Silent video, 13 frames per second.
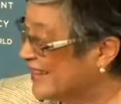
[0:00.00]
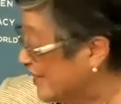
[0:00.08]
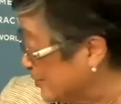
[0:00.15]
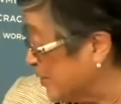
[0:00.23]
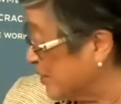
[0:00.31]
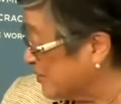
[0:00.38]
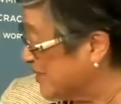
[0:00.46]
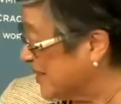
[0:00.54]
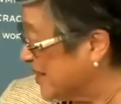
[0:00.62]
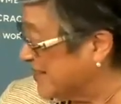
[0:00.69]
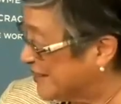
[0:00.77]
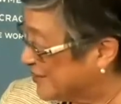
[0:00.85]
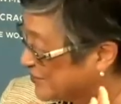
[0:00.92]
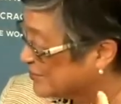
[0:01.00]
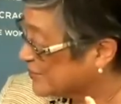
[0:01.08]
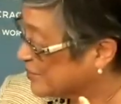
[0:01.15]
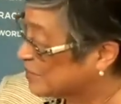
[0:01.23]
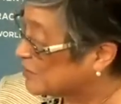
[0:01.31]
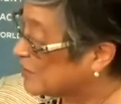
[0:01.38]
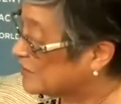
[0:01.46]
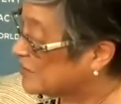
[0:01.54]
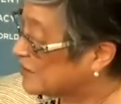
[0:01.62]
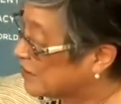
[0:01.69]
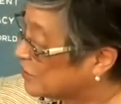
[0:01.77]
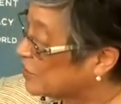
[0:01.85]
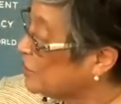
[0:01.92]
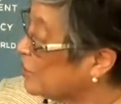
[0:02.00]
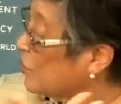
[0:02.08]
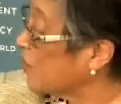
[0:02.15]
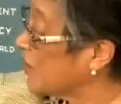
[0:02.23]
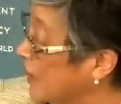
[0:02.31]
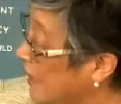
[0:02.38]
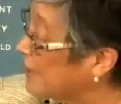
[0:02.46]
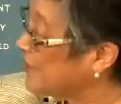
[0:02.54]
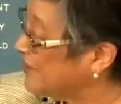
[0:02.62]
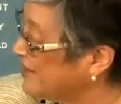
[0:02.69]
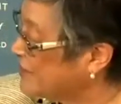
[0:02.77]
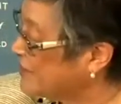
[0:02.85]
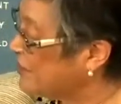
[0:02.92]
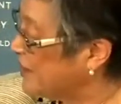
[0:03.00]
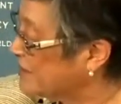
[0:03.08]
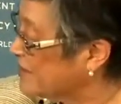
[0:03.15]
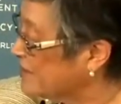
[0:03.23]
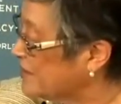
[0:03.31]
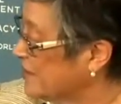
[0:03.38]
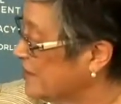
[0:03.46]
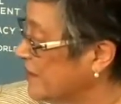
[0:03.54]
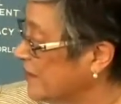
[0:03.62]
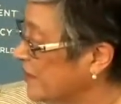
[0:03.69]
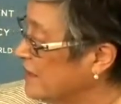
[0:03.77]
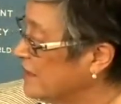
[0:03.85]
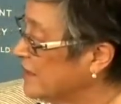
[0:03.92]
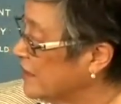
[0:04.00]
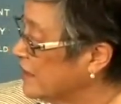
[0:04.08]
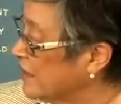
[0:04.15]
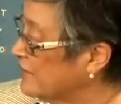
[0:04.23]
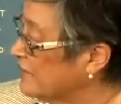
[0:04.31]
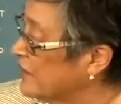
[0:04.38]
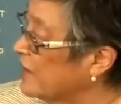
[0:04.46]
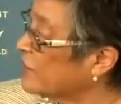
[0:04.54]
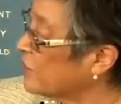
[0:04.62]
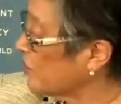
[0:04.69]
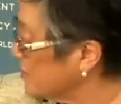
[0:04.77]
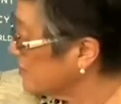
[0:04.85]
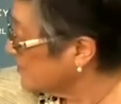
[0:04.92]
that's why I'm saying they don't. Sometimes they don't know what happened in the past, and they have other ways